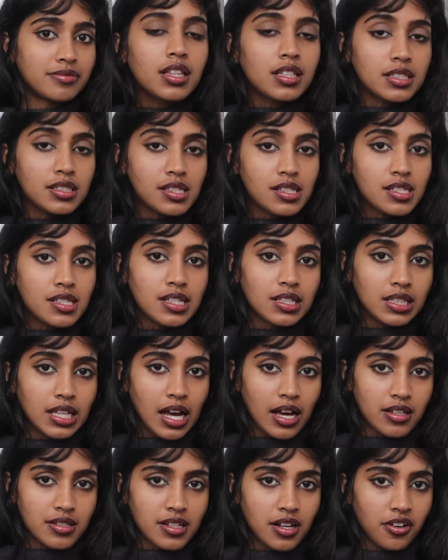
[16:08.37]
This is the
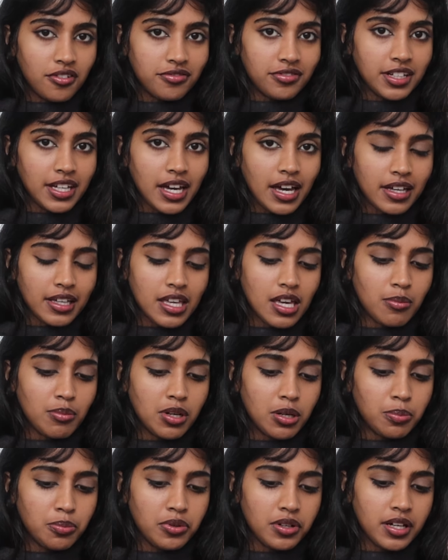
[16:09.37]
last outfit I came
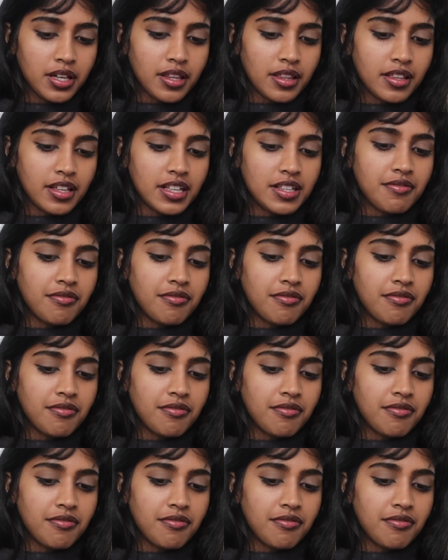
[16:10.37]
up with.